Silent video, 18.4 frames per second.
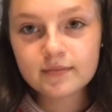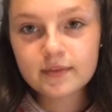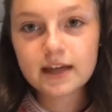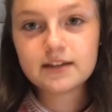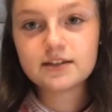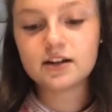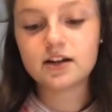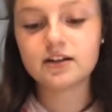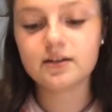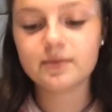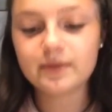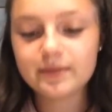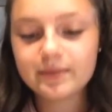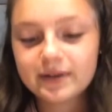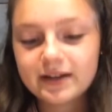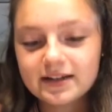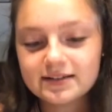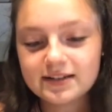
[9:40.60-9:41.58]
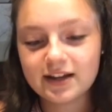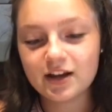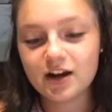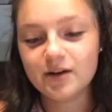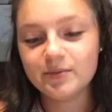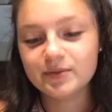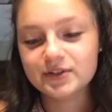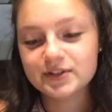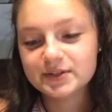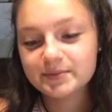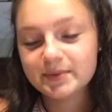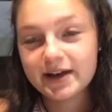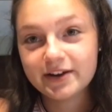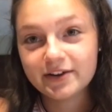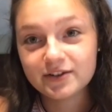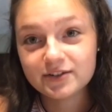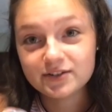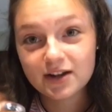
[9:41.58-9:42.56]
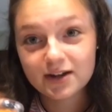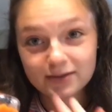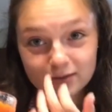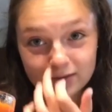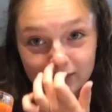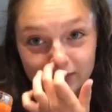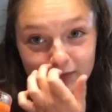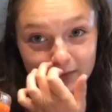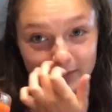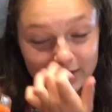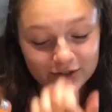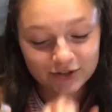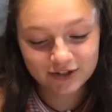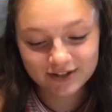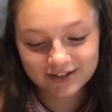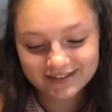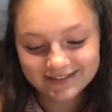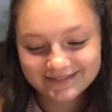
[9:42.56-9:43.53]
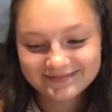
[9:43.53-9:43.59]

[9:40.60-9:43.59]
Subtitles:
It dawned on me because I almost splattered sauce all over my shirt.